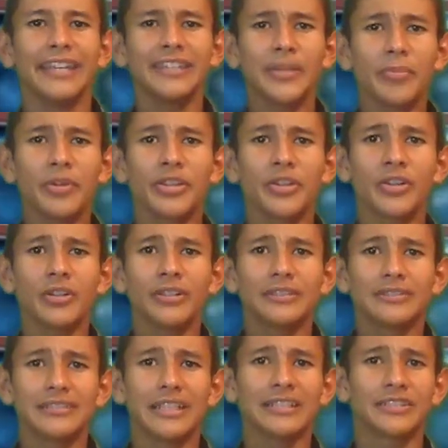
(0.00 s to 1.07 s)
In the video,
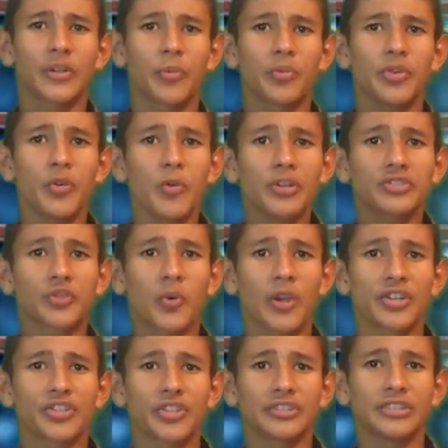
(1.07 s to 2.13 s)
the interviewers
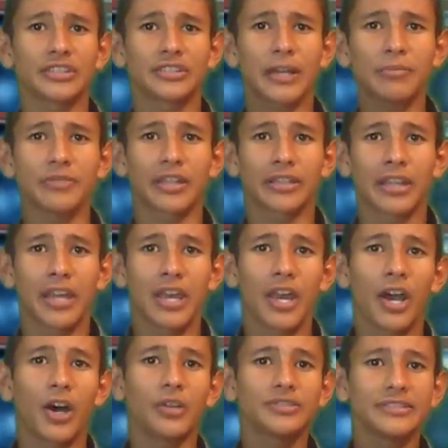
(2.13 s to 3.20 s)
question the subject,
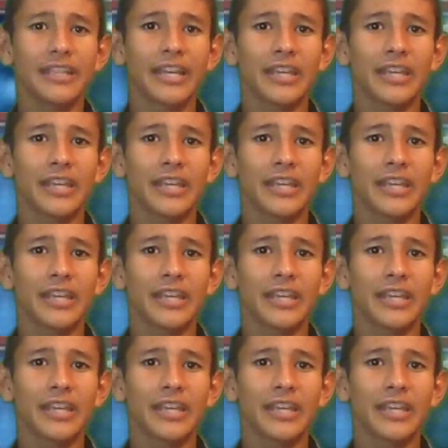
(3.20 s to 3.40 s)
whose